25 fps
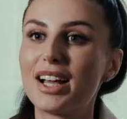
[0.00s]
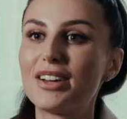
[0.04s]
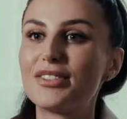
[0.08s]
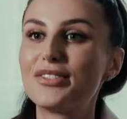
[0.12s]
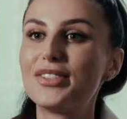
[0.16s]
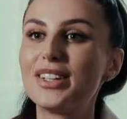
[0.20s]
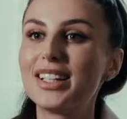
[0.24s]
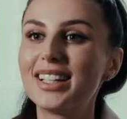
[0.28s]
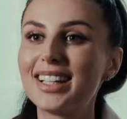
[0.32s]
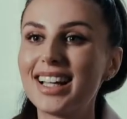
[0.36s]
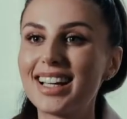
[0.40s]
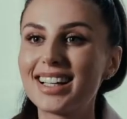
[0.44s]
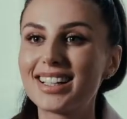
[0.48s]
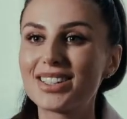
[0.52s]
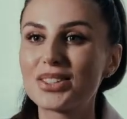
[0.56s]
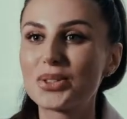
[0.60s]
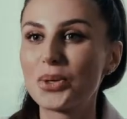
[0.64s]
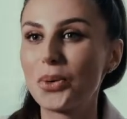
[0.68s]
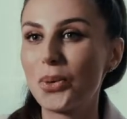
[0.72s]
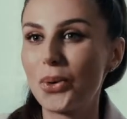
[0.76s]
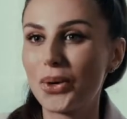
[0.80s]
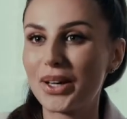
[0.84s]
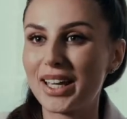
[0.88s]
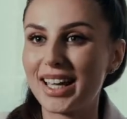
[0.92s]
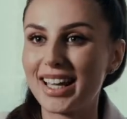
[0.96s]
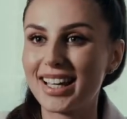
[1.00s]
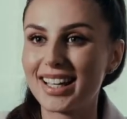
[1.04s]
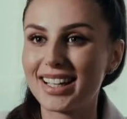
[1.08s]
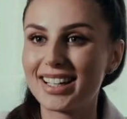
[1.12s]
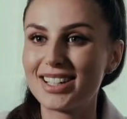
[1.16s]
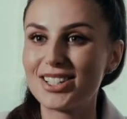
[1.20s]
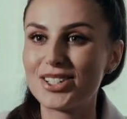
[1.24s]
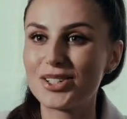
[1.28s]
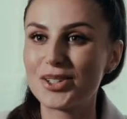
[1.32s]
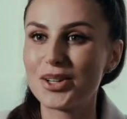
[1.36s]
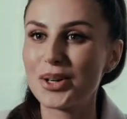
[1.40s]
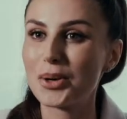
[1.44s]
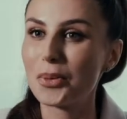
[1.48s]
feel like talking and
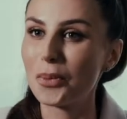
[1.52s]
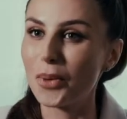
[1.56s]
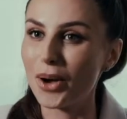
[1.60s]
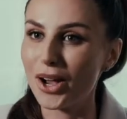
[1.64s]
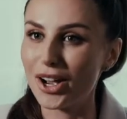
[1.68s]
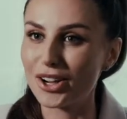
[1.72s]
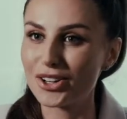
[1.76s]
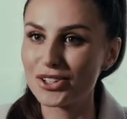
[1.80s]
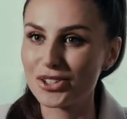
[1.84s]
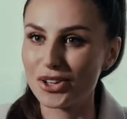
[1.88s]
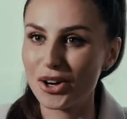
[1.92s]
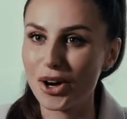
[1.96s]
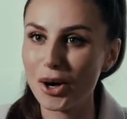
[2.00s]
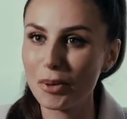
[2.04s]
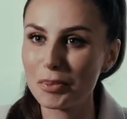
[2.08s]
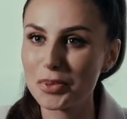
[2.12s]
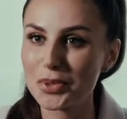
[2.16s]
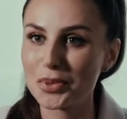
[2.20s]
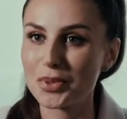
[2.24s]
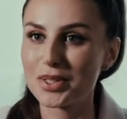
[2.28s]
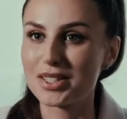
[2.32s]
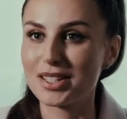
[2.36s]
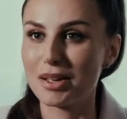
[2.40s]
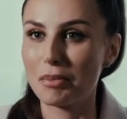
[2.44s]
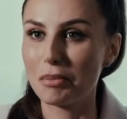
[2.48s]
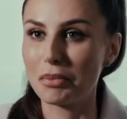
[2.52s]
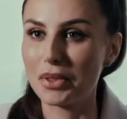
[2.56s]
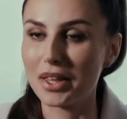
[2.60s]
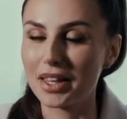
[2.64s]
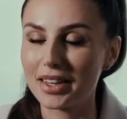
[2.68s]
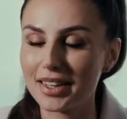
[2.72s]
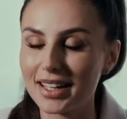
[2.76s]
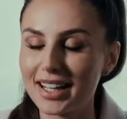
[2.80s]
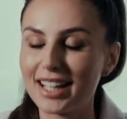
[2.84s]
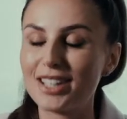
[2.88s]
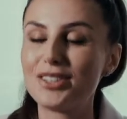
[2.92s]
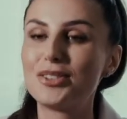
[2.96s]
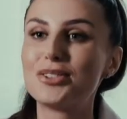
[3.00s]
doing workshops was something
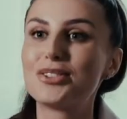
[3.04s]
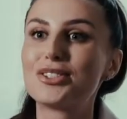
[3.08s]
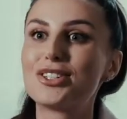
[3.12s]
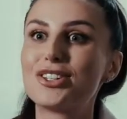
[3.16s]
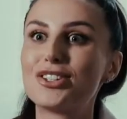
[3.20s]
that I used to